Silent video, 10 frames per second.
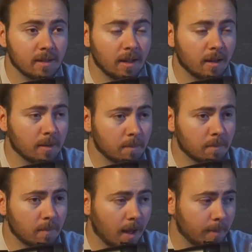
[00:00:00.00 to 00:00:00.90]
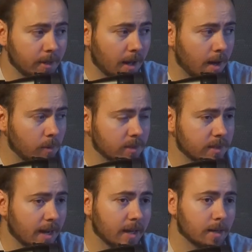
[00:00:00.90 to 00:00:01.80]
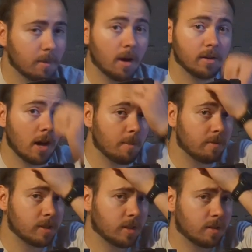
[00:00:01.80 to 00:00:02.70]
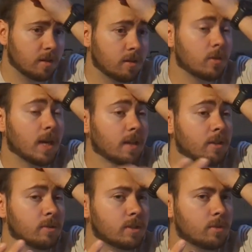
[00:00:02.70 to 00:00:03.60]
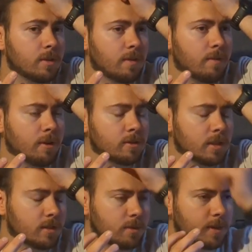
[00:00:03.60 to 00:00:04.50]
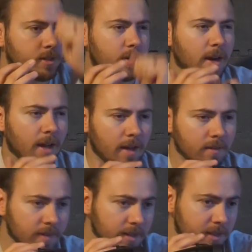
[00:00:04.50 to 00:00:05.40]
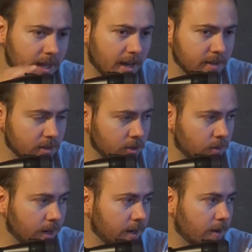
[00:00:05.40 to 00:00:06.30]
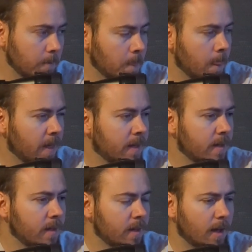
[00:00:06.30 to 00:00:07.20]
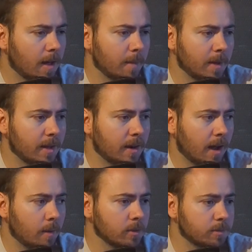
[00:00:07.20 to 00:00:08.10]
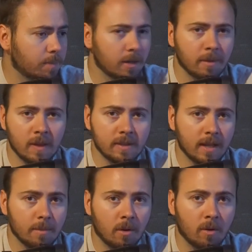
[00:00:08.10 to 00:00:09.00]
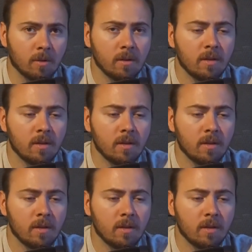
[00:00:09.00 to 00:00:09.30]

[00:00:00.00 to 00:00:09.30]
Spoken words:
I mean, I was stacking them on top of each other. Granted, this was a 25 yards, so that's the range that I have easy access to right now. And I was putting them in the same hole.